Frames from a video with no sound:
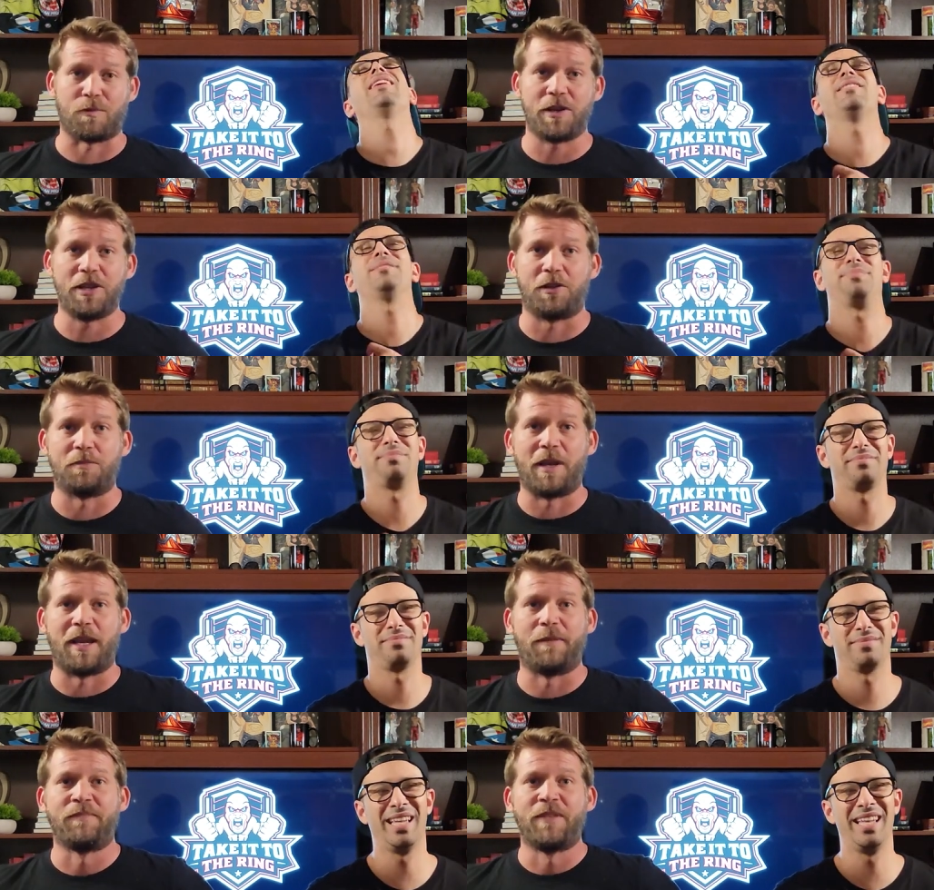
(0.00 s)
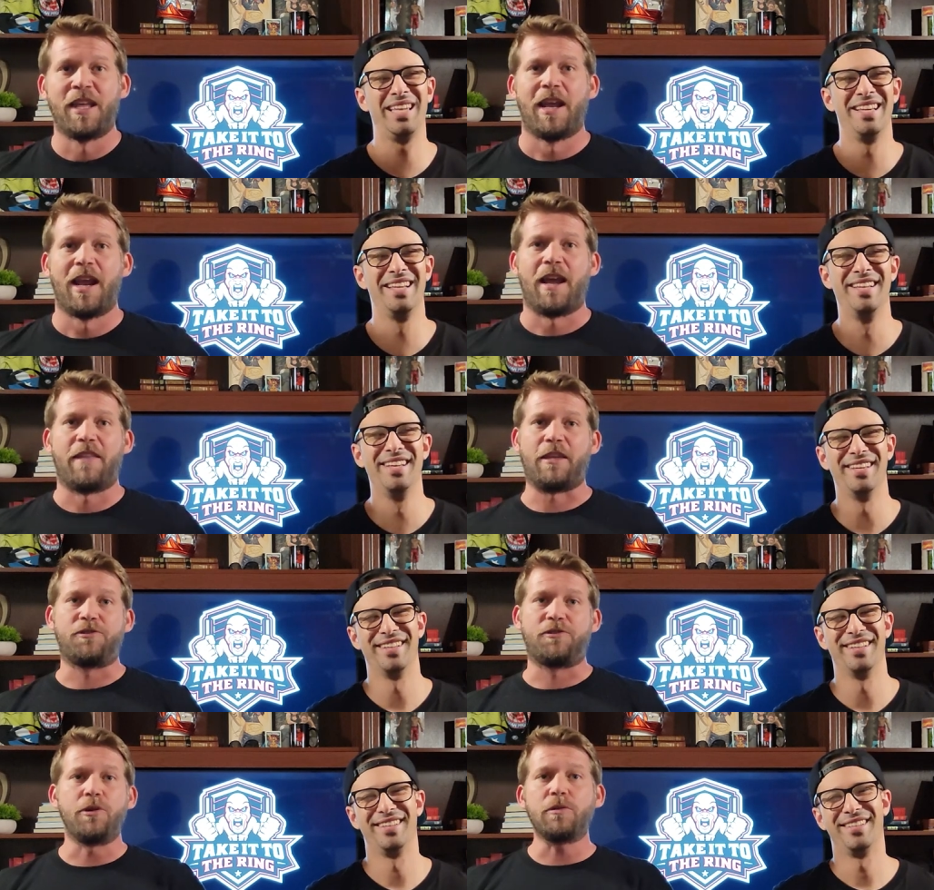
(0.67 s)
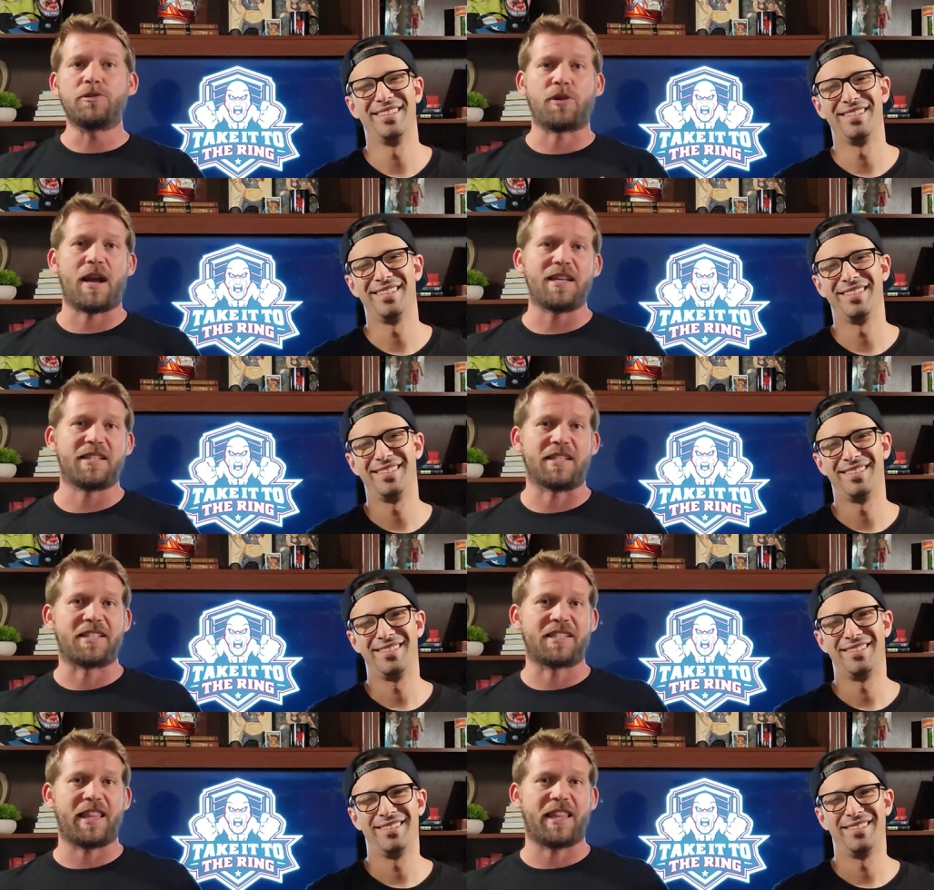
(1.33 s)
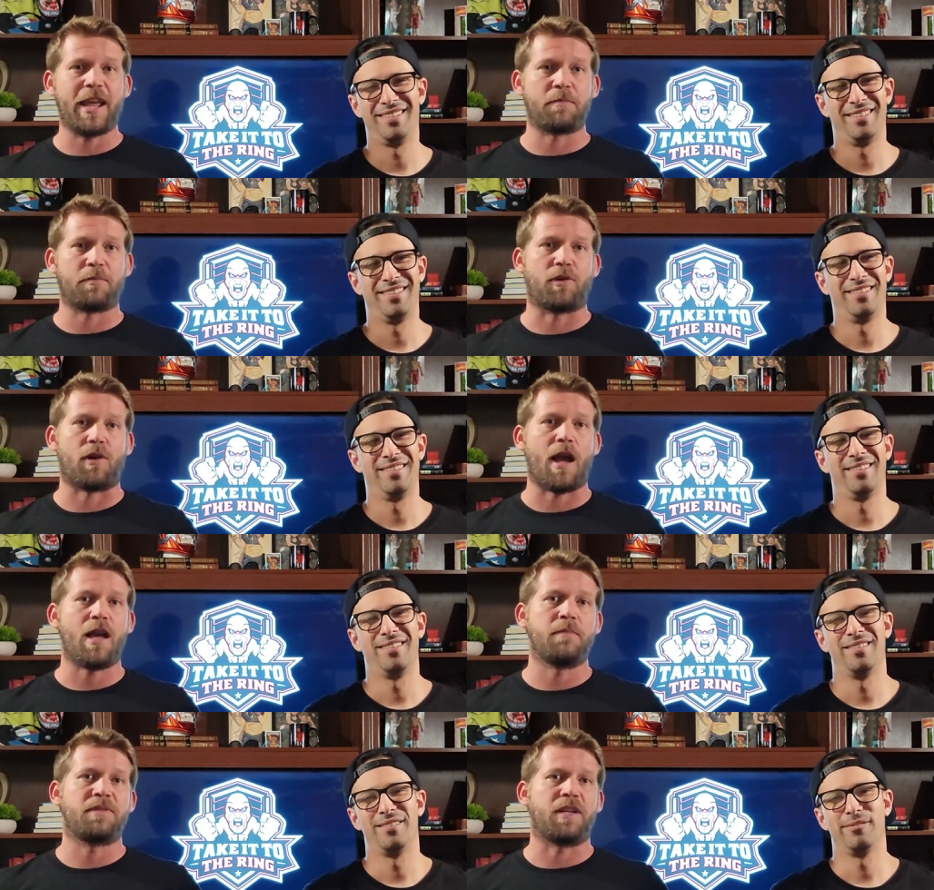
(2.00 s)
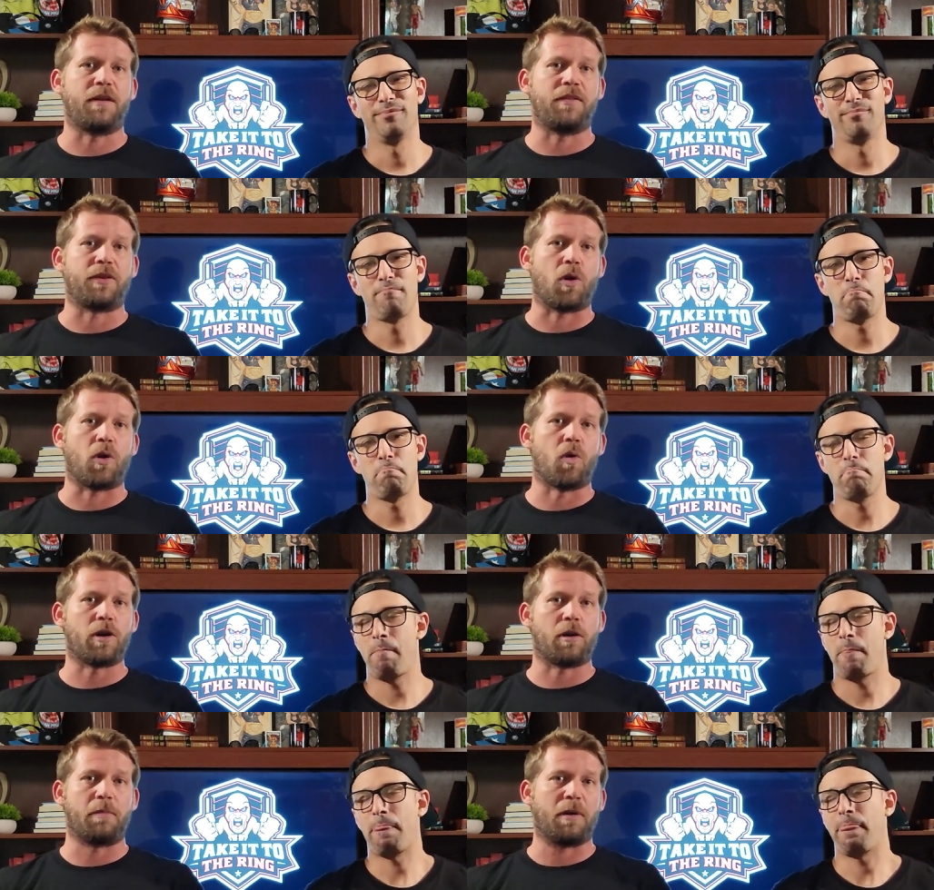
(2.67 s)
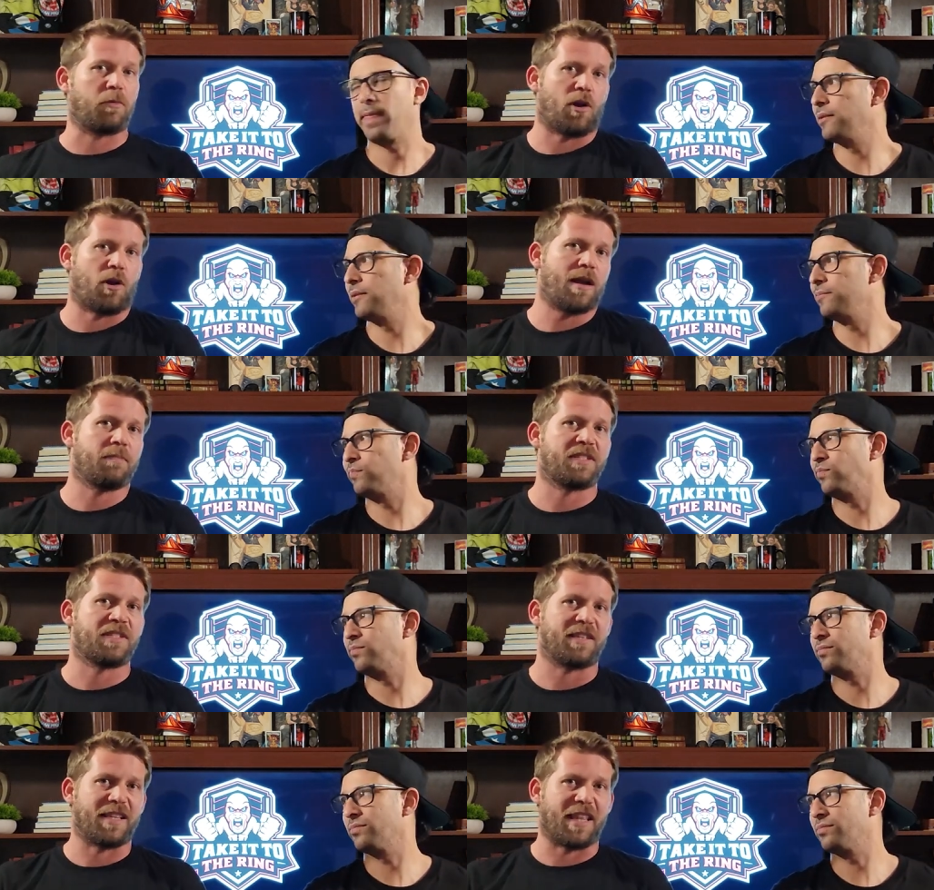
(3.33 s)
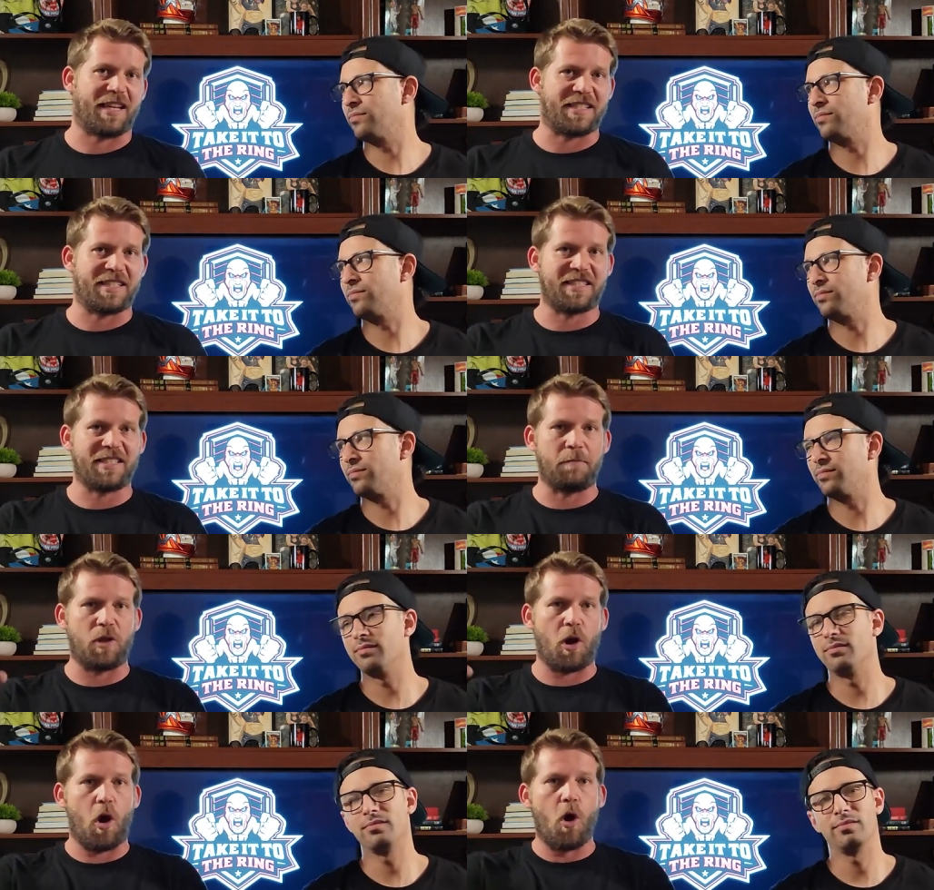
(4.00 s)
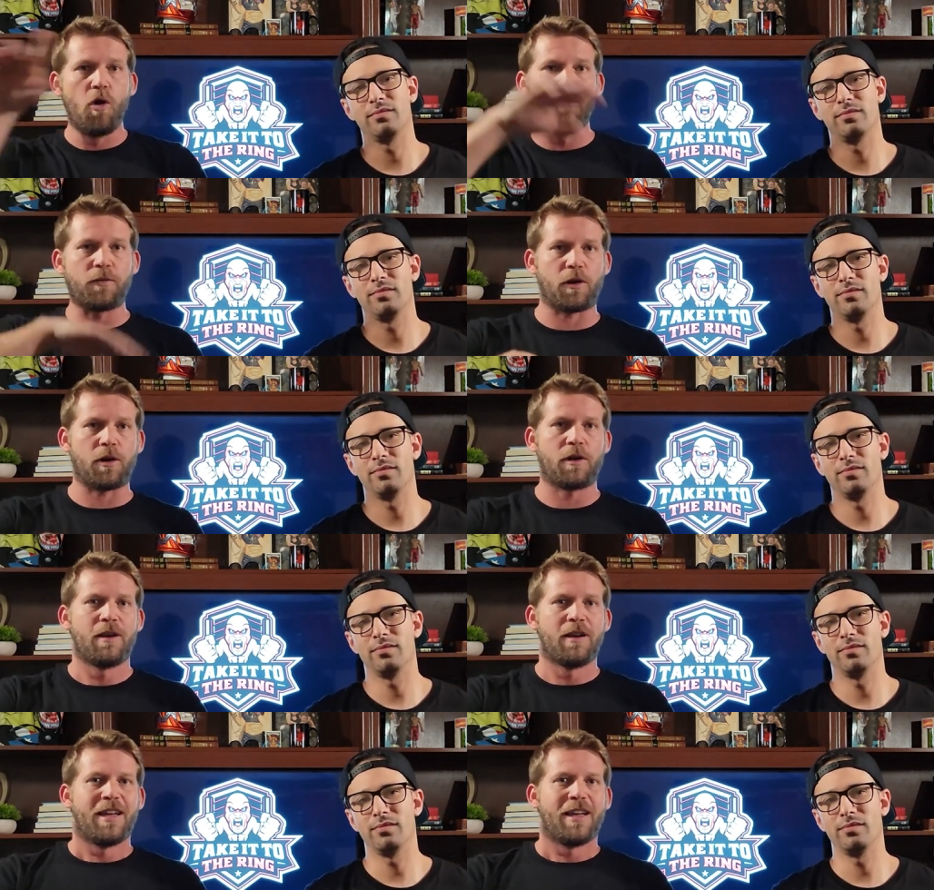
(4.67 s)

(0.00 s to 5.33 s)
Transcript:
Speaker 1: For real, man. and the Duke tries to slam Grimes into the corner, but Grimes like slipped over